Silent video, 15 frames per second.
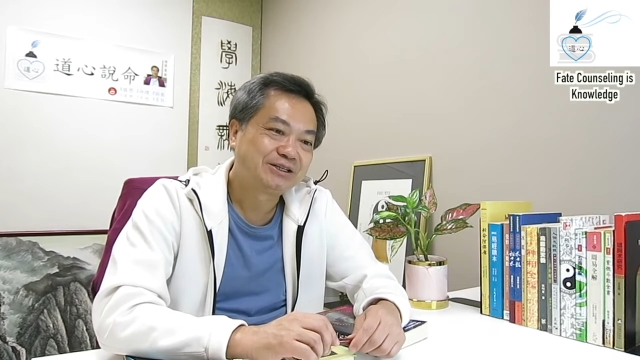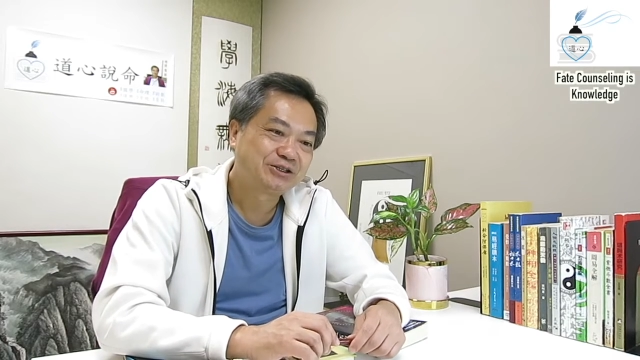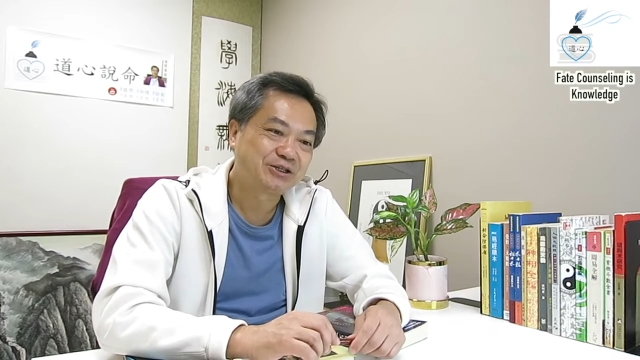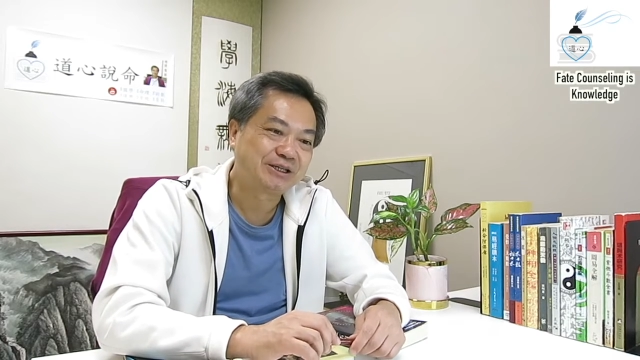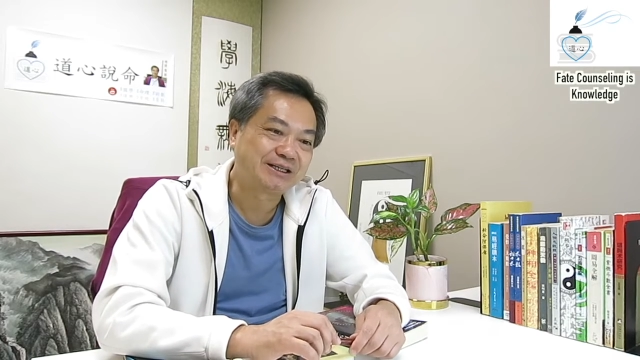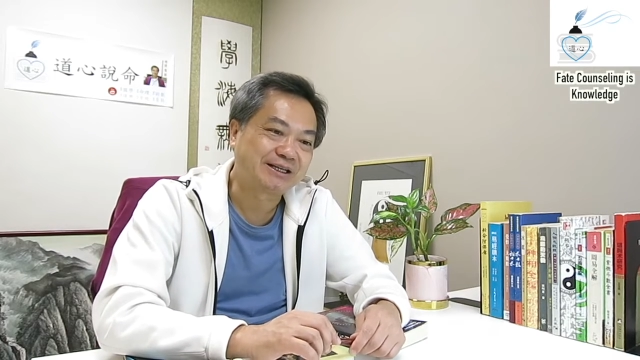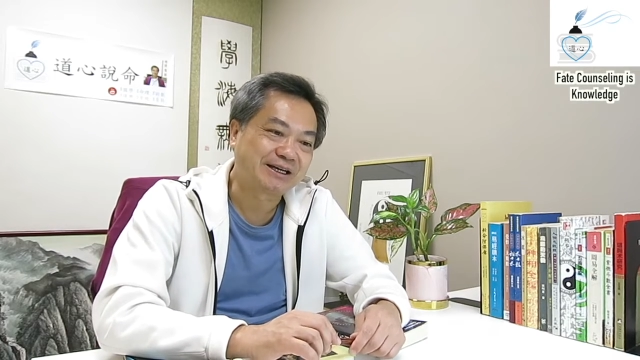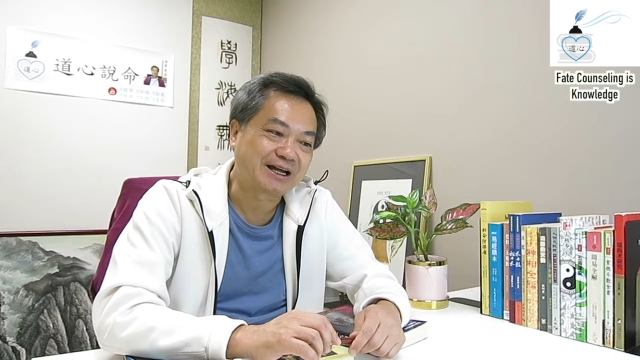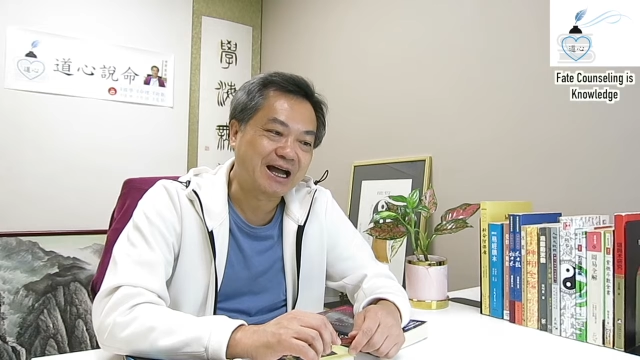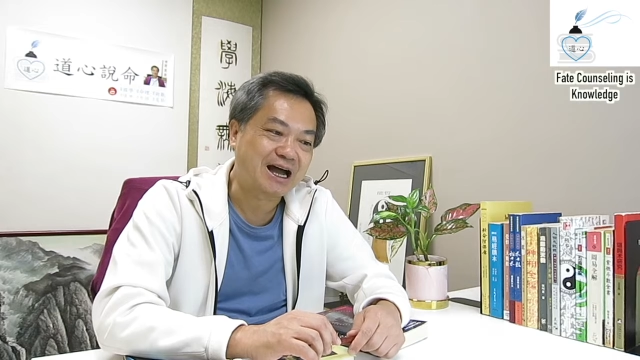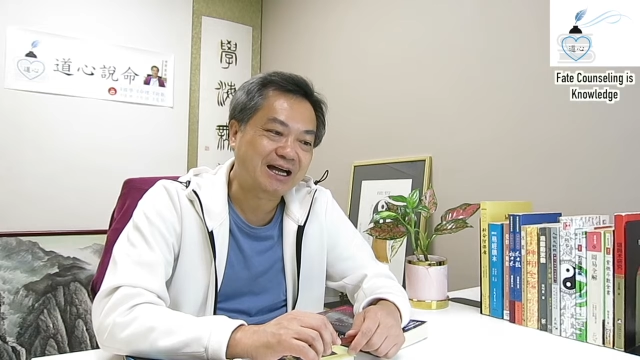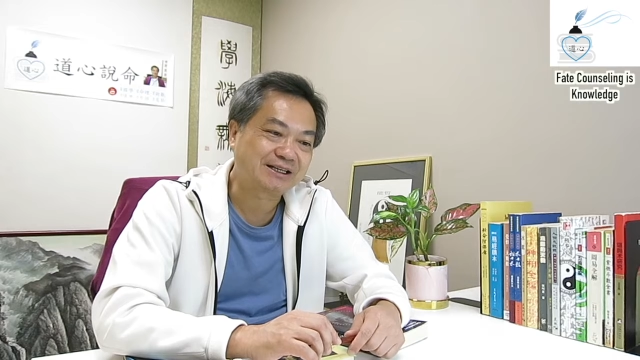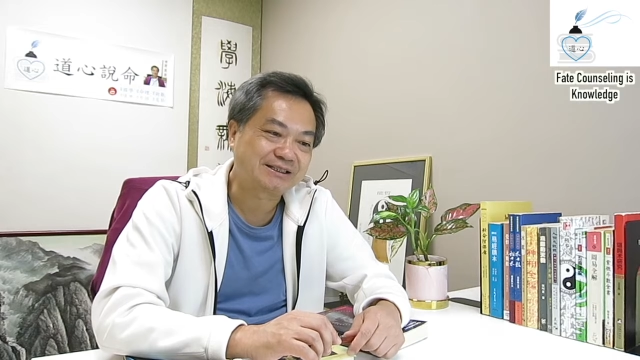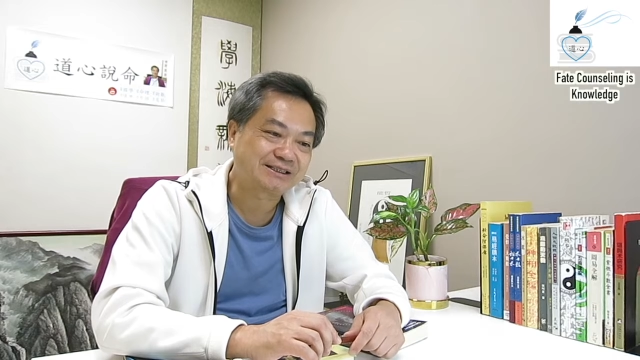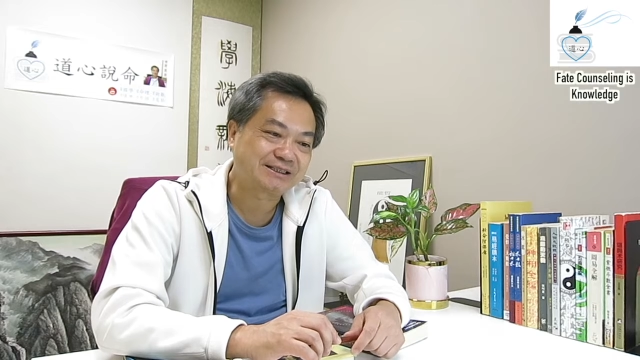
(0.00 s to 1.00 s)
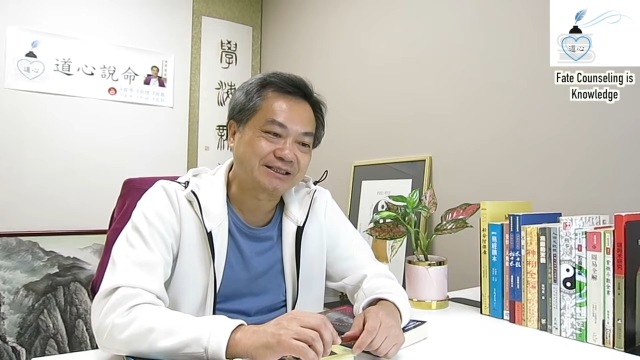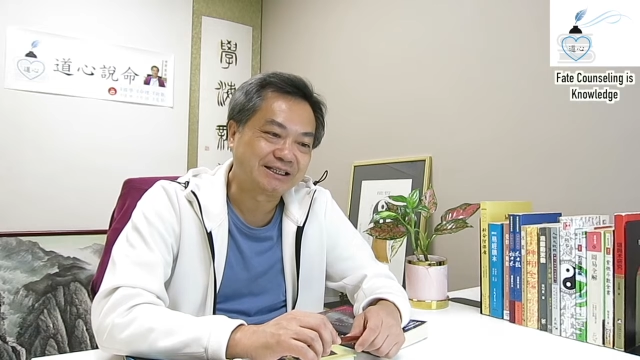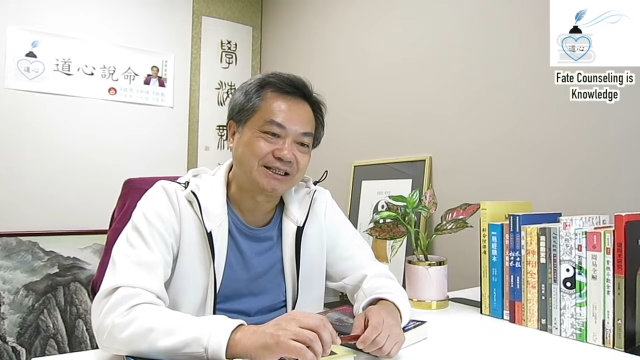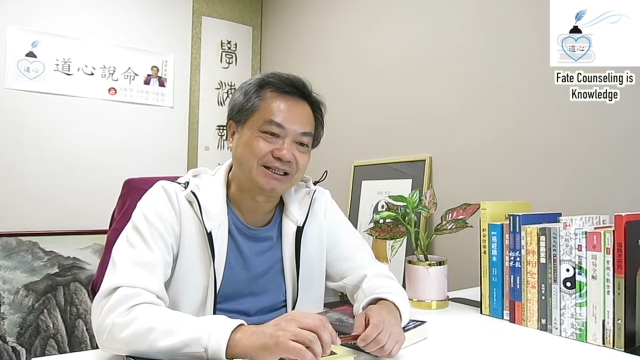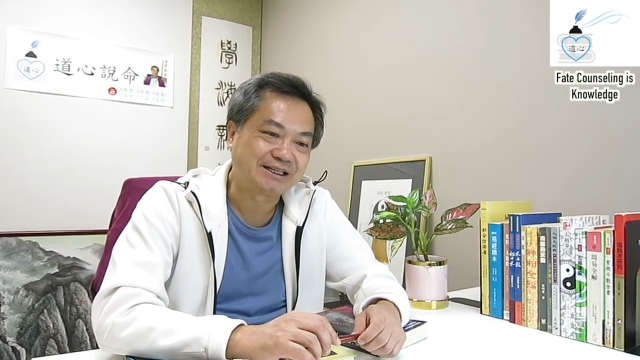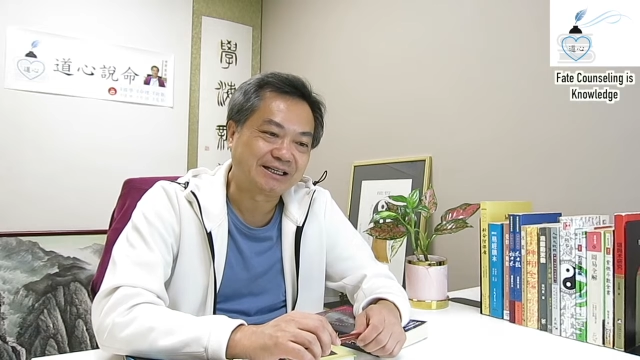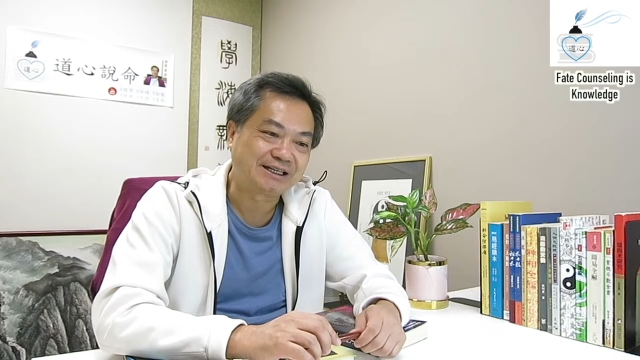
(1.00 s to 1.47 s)
cheat the God
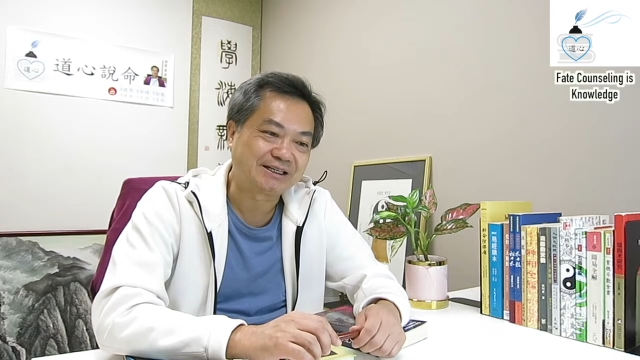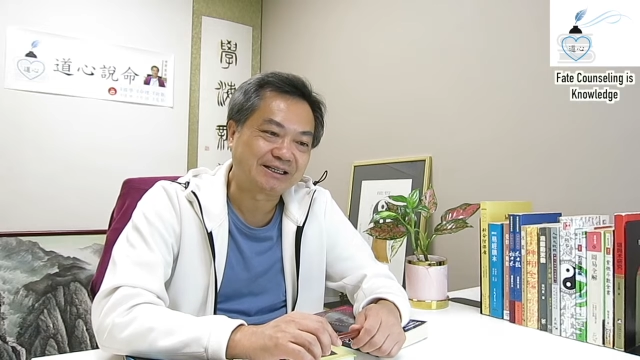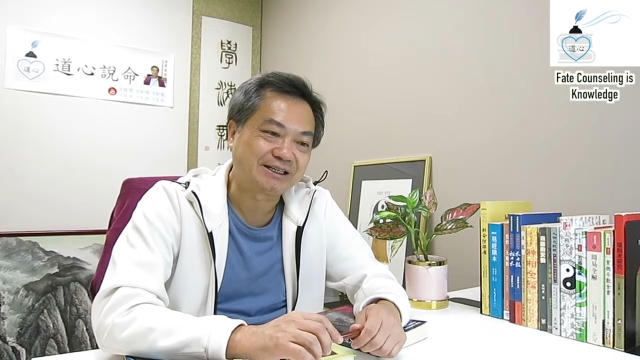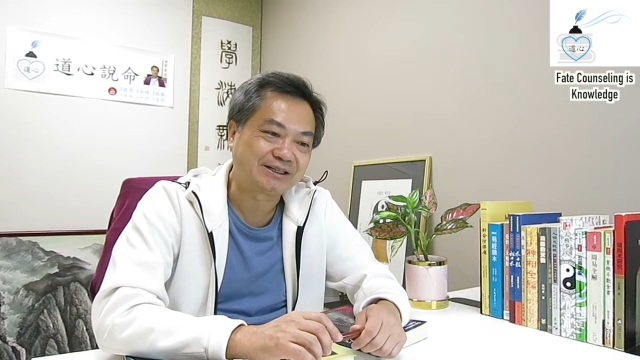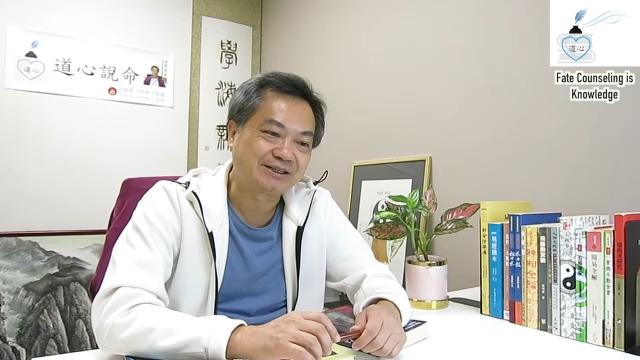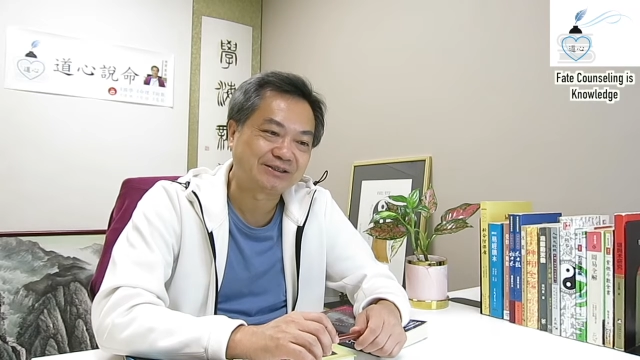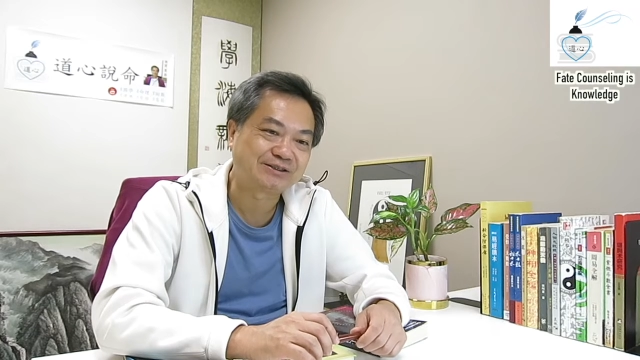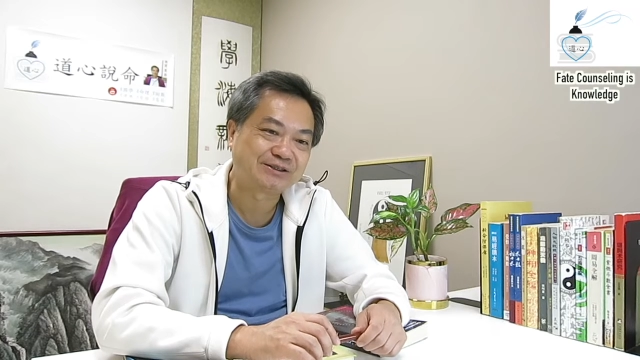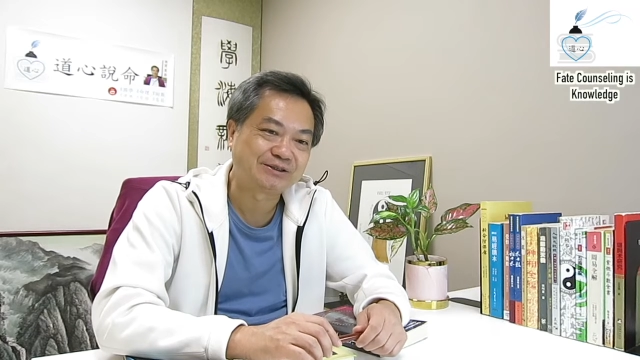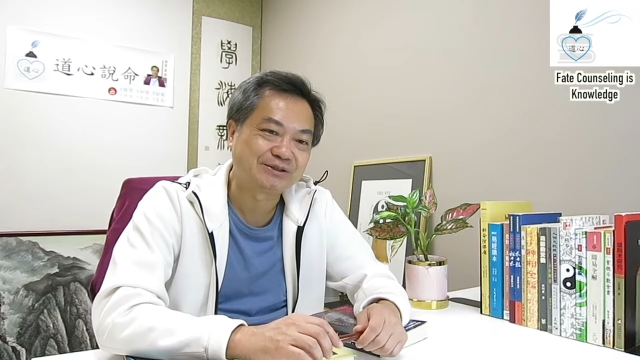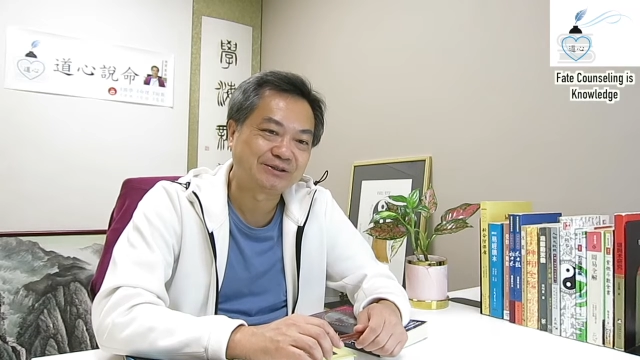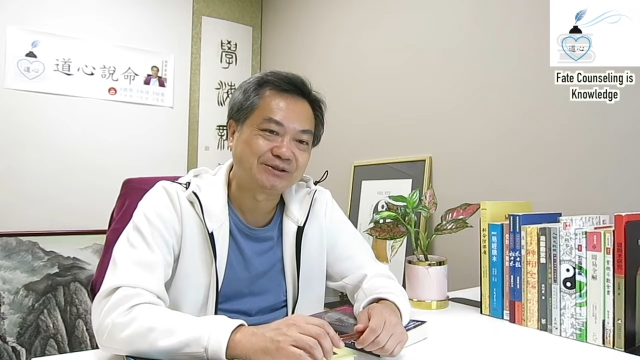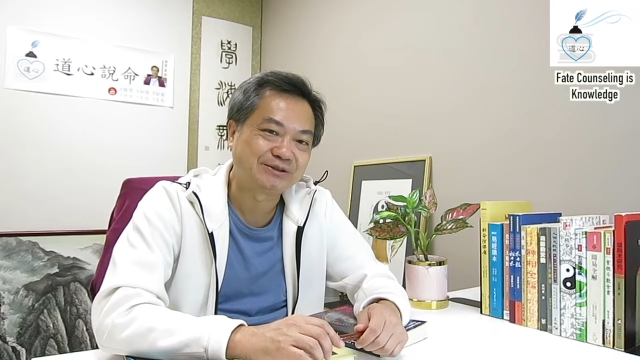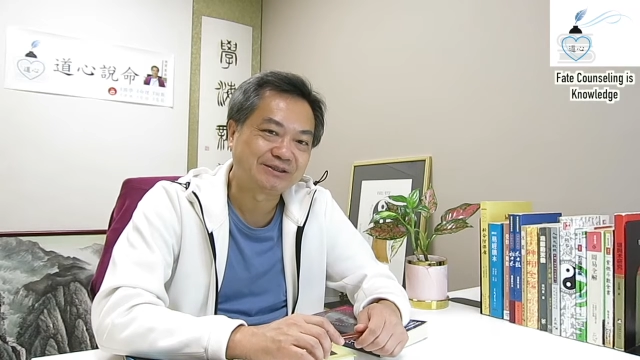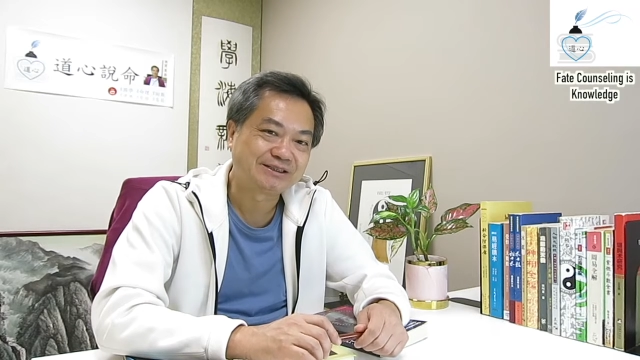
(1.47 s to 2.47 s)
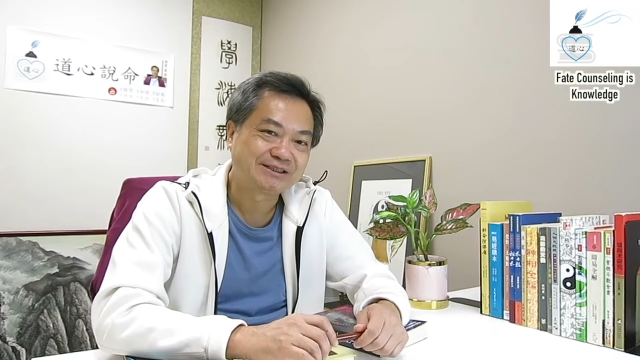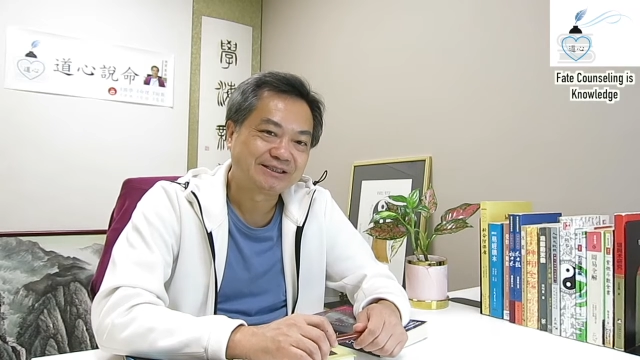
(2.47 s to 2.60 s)
and also